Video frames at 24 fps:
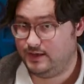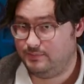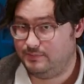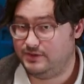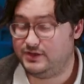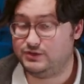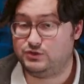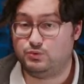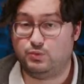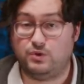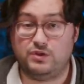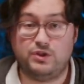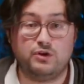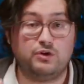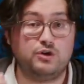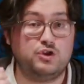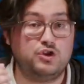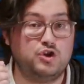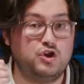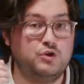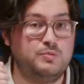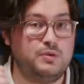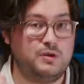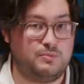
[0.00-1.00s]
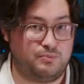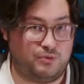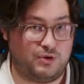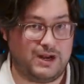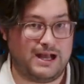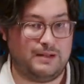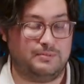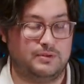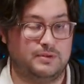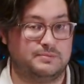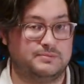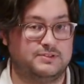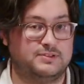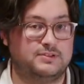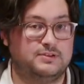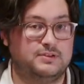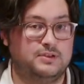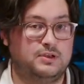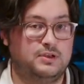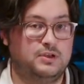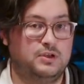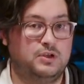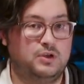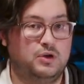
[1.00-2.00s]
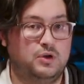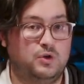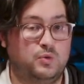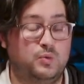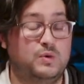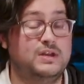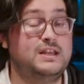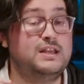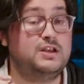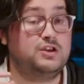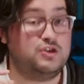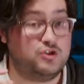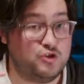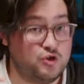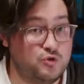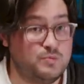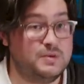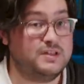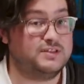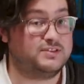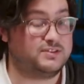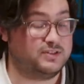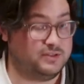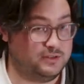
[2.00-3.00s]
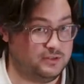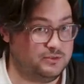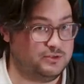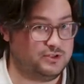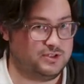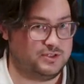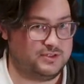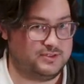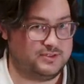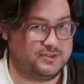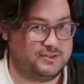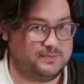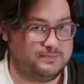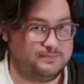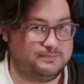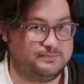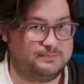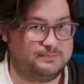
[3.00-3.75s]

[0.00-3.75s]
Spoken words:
Because where there are human problems, we need human solutions.